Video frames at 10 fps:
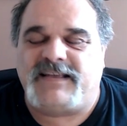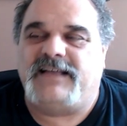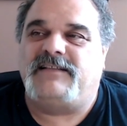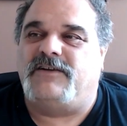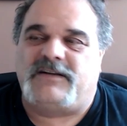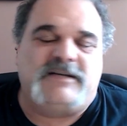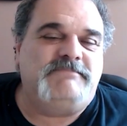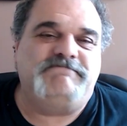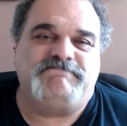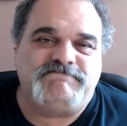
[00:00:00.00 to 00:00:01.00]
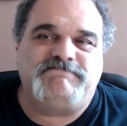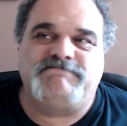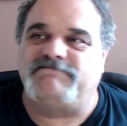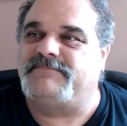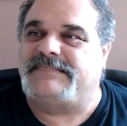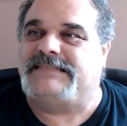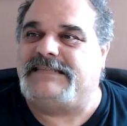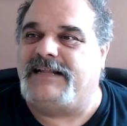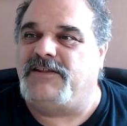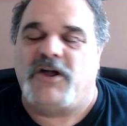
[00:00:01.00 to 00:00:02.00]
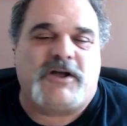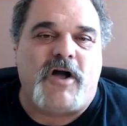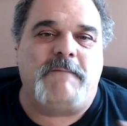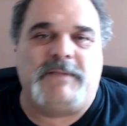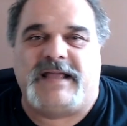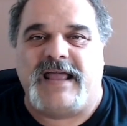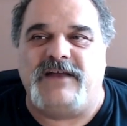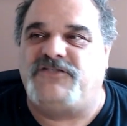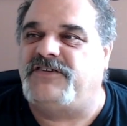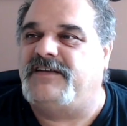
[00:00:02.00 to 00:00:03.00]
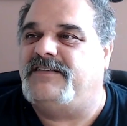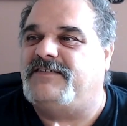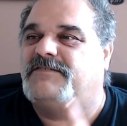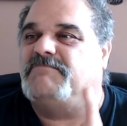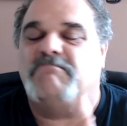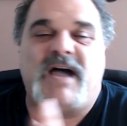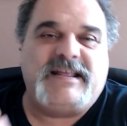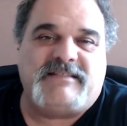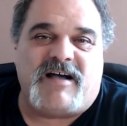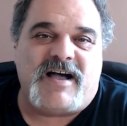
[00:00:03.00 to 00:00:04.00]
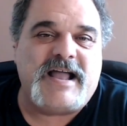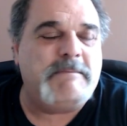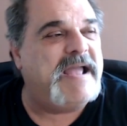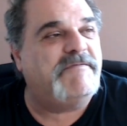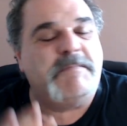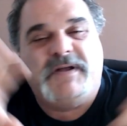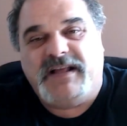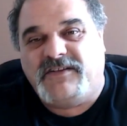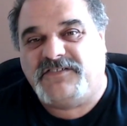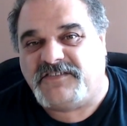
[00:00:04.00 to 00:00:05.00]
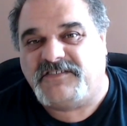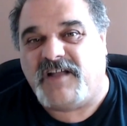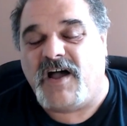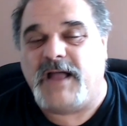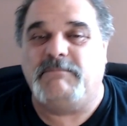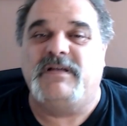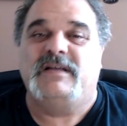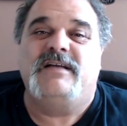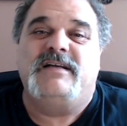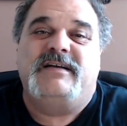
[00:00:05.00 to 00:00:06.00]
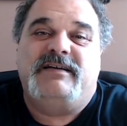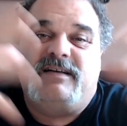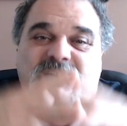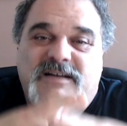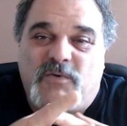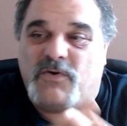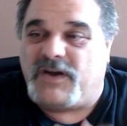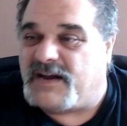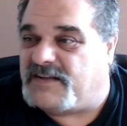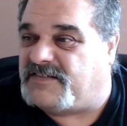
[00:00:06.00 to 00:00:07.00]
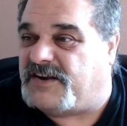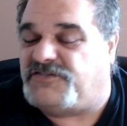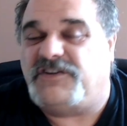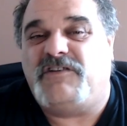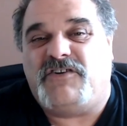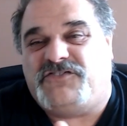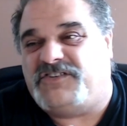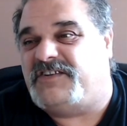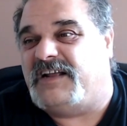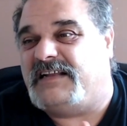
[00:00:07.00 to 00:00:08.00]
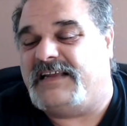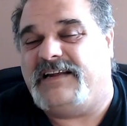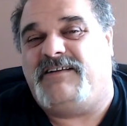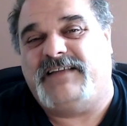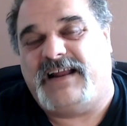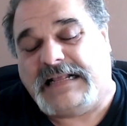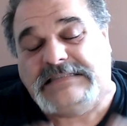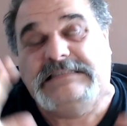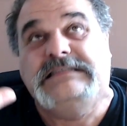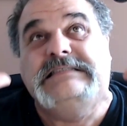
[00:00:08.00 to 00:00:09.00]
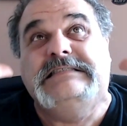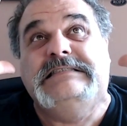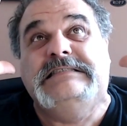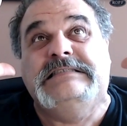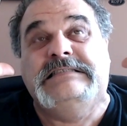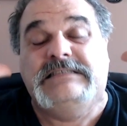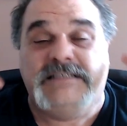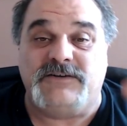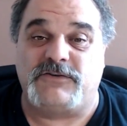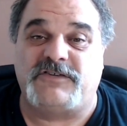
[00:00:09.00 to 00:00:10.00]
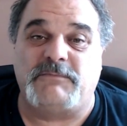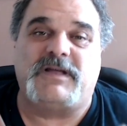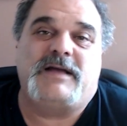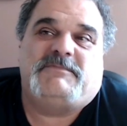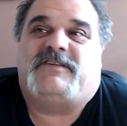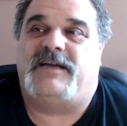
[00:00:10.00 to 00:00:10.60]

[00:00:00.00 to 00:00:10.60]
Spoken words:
look, a lot of complications, my time, everybody else's time, organization, logistically, and all that. You know, sometimes